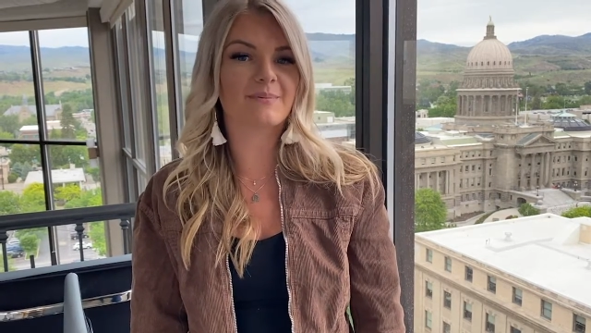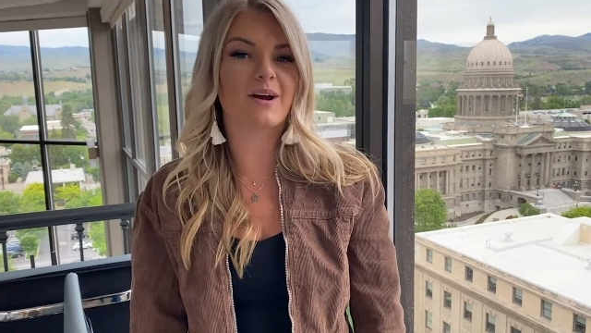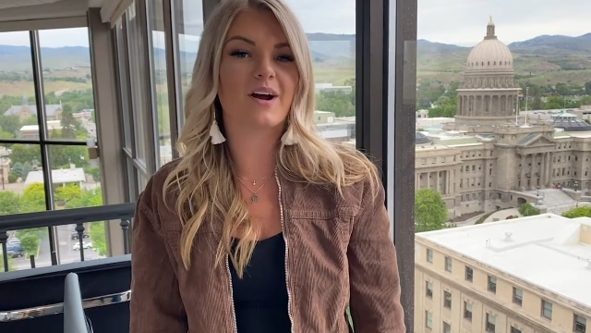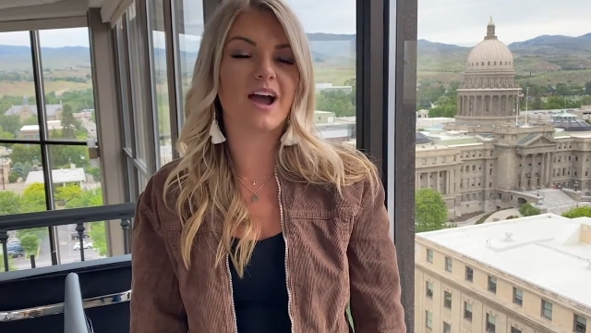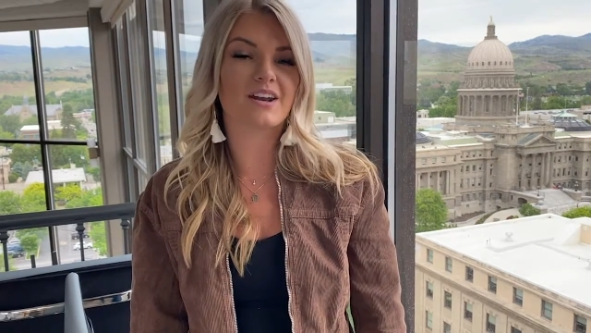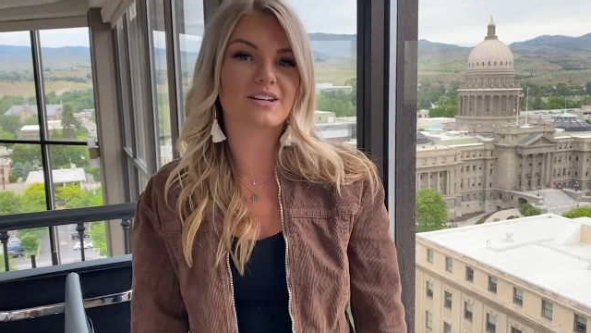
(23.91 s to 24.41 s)

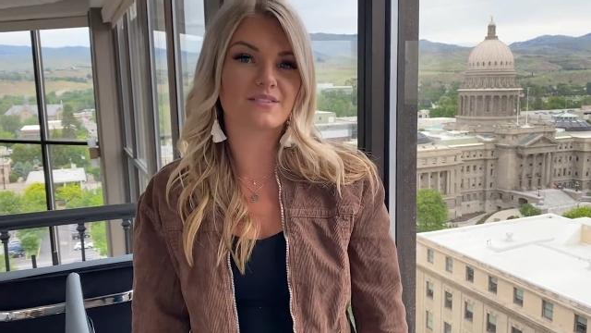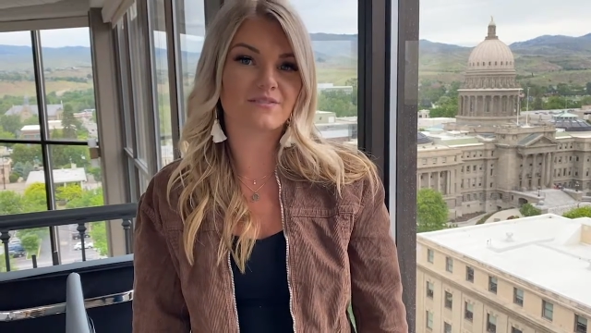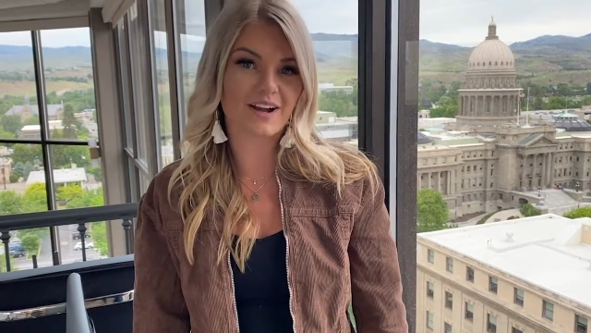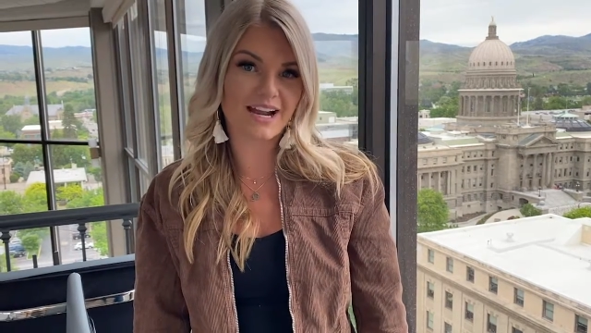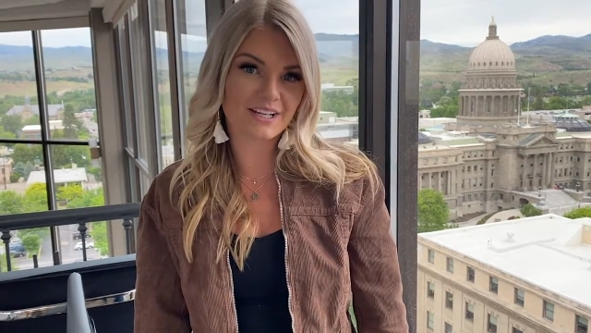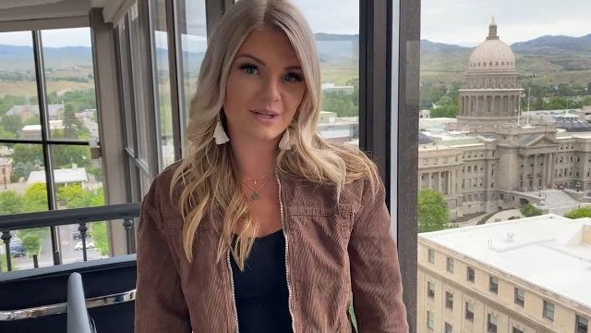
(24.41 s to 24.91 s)
about how to
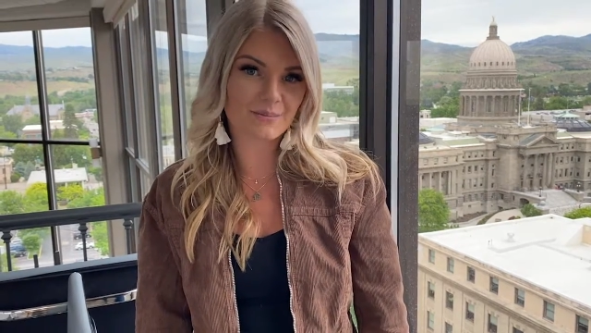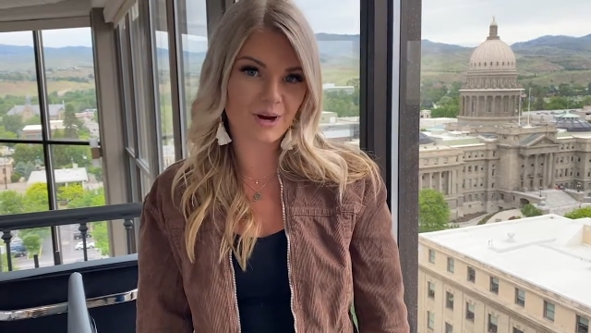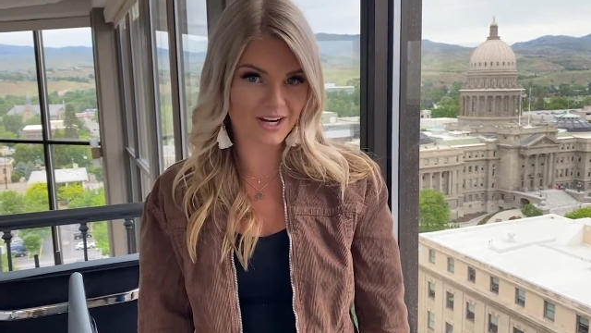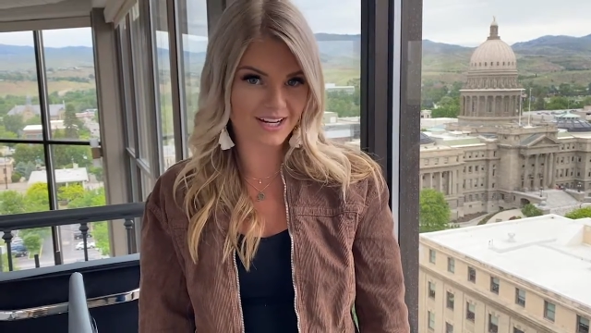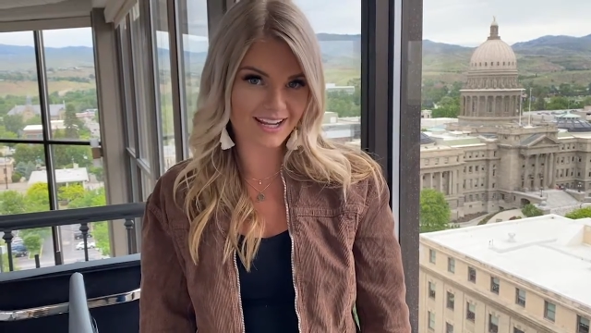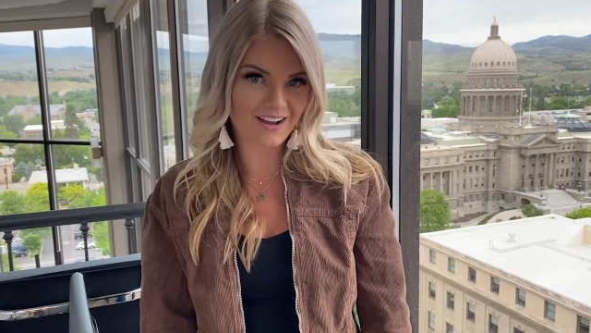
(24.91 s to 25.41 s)
define your
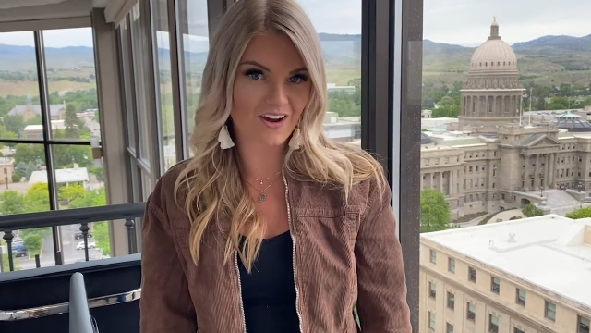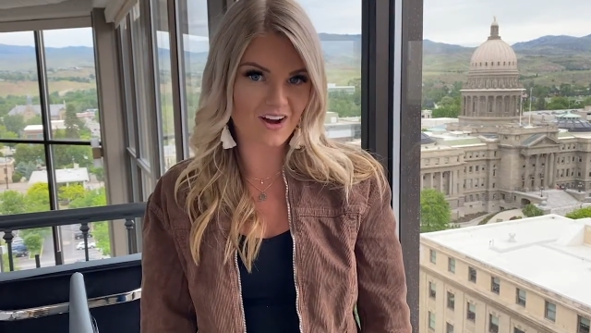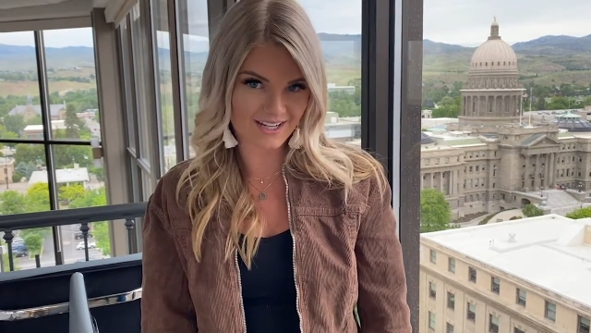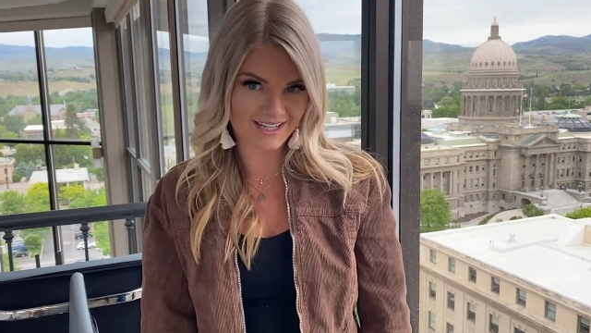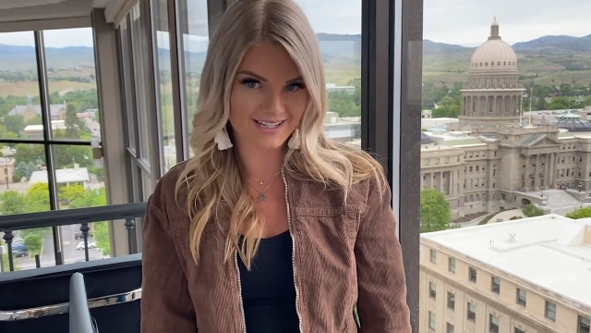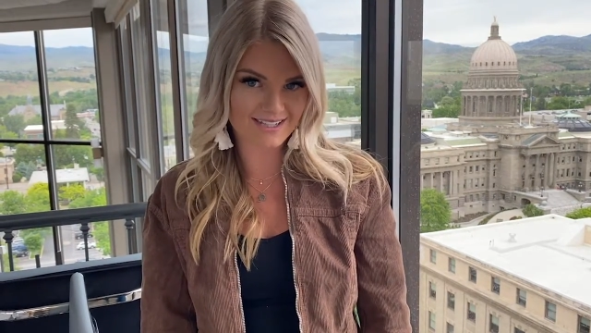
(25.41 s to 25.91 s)
marketing
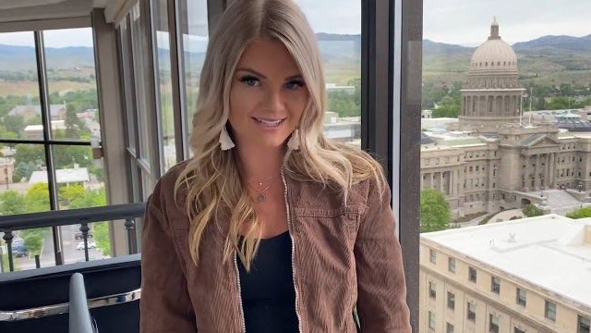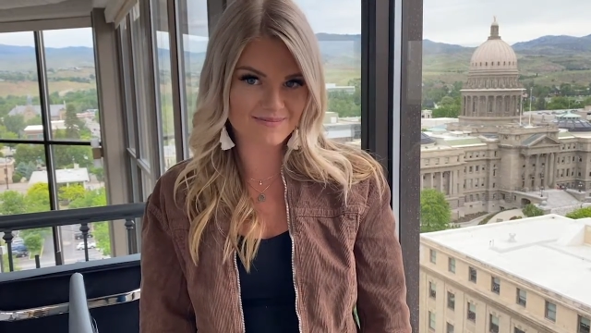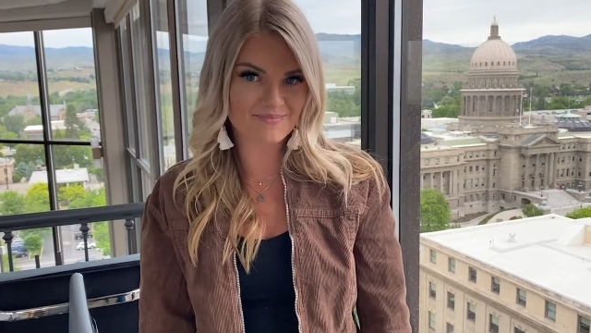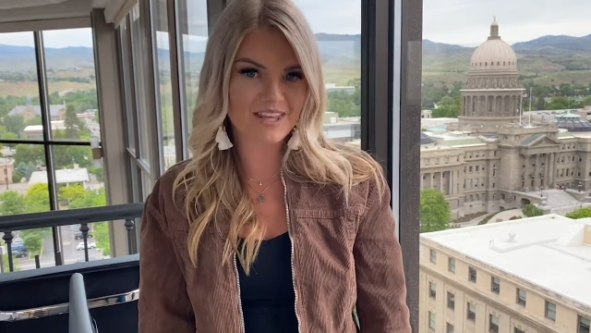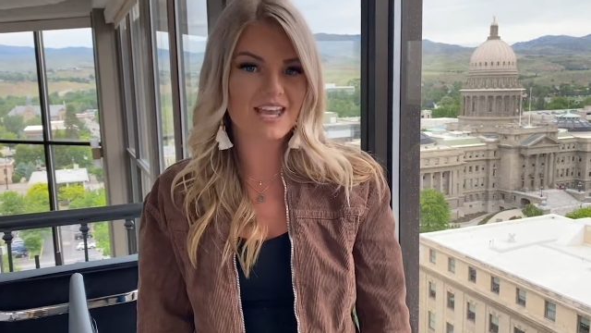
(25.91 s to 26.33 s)
audience.